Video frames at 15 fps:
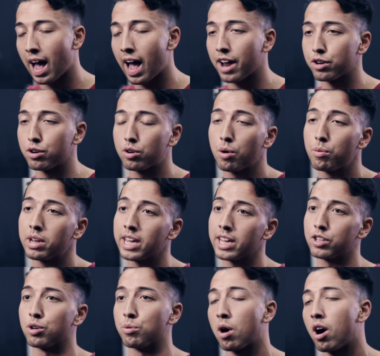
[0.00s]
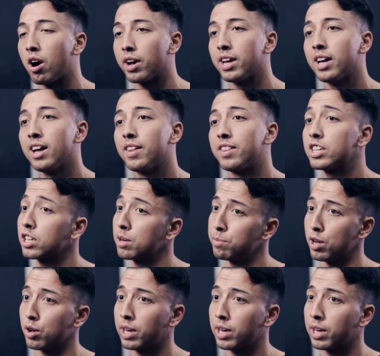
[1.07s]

and you don't eat too high, this can be